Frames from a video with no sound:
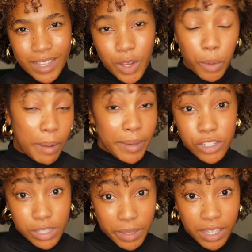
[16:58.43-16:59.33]
Or maybe it's
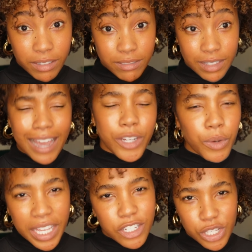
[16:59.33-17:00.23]
just me. I don't
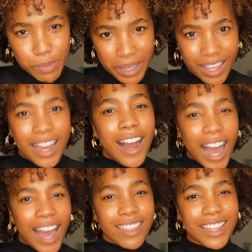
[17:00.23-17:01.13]
think it's just me.
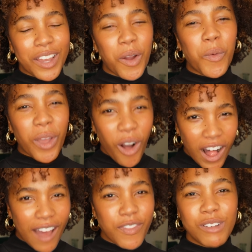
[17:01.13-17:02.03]
I think we all
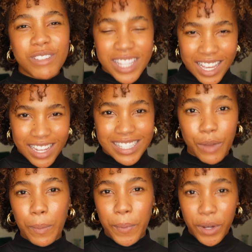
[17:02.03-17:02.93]
have those things that
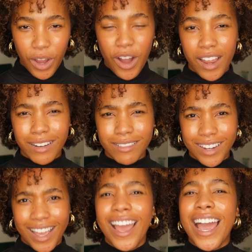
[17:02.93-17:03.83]
we put on,
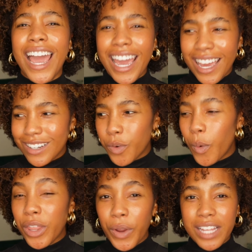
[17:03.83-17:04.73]
and
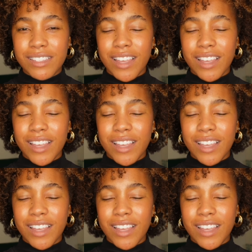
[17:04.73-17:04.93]
whether it's